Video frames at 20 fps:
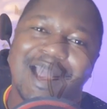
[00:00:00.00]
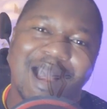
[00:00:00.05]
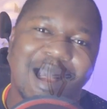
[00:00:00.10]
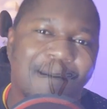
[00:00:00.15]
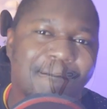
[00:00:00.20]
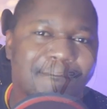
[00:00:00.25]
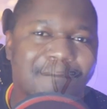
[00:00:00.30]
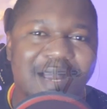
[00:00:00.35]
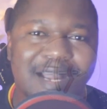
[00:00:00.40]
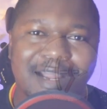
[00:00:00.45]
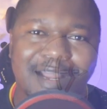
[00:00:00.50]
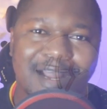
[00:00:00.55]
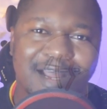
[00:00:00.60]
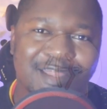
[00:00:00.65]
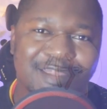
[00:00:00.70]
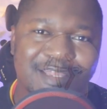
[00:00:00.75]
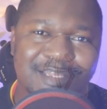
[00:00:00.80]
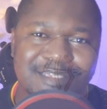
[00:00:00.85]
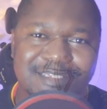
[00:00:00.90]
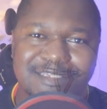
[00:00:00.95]
among
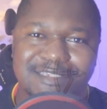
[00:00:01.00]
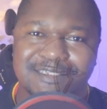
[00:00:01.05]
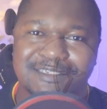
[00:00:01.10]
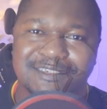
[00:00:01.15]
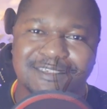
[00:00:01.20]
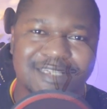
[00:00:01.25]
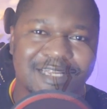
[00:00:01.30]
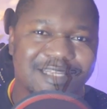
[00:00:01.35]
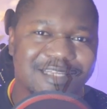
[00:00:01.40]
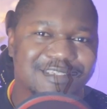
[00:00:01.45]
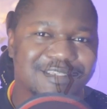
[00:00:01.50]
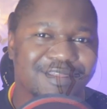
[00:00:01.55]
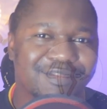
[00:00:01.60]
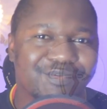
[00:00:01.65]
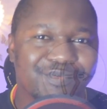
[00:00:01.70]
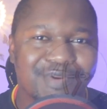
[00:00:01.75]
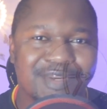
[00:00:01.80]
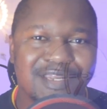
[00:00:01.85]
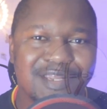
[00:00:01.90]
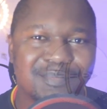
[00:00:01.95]
others such as
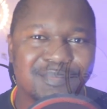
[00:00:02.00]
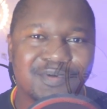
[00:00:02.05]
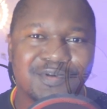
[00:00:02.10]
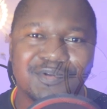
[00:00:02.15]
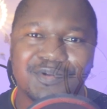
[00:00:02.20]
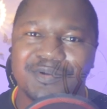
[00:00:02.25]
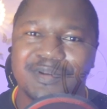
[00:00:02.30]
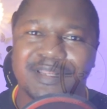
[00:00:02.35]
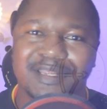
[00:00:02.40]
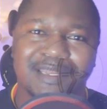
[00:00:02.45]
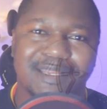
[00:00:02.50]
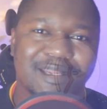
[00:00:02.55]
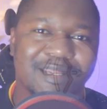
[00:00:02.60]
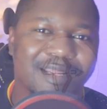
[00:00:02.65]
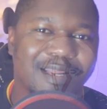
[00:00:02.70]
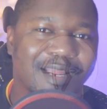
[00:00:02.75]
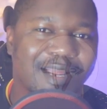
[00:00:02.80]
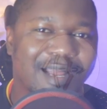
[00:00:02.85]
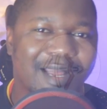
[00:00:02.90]
3D modeling,